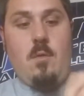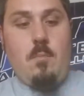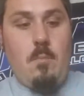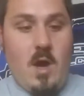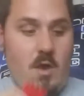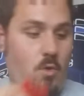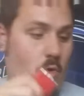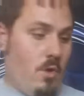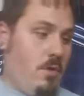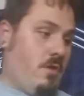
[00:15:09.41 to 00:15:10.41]
My
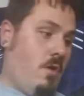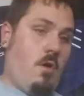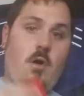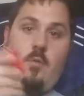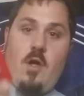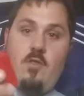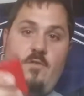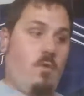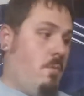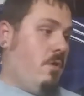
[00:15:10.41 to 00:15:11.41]
coils are around the
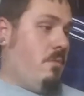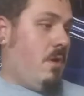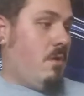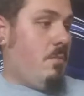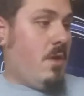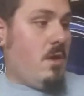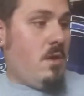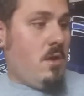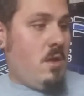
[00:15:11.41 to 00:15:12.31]
4 millimeter bit,